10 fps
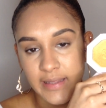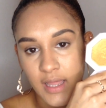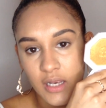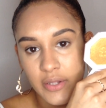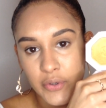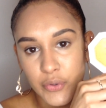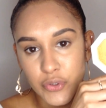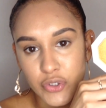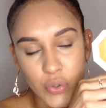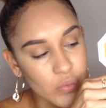
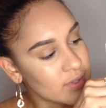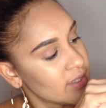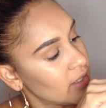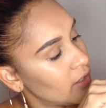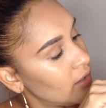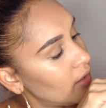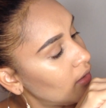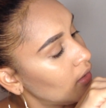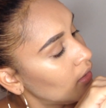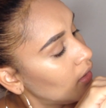yellow golden
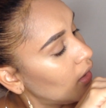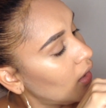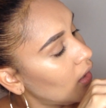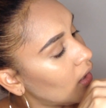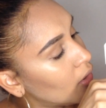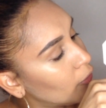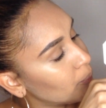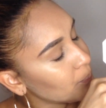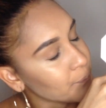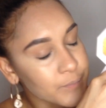
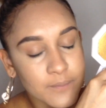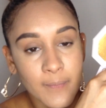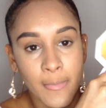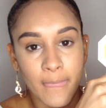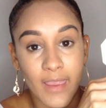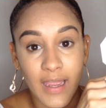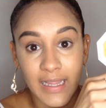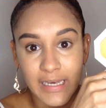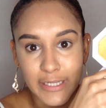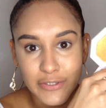
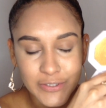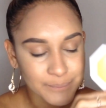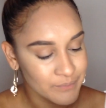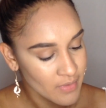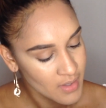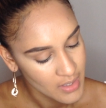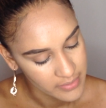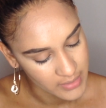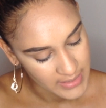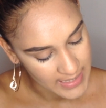highlighter.
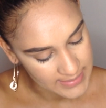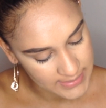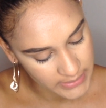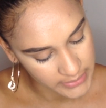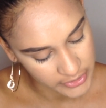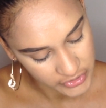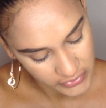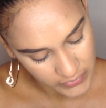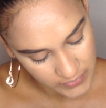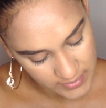And then it has the
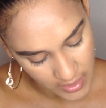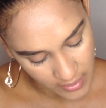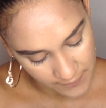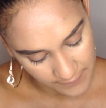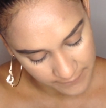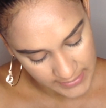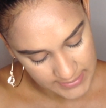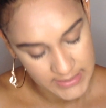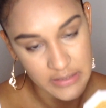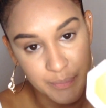initials of
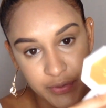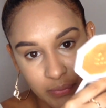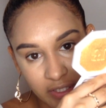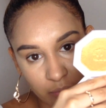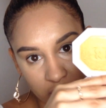Fenty Beauty,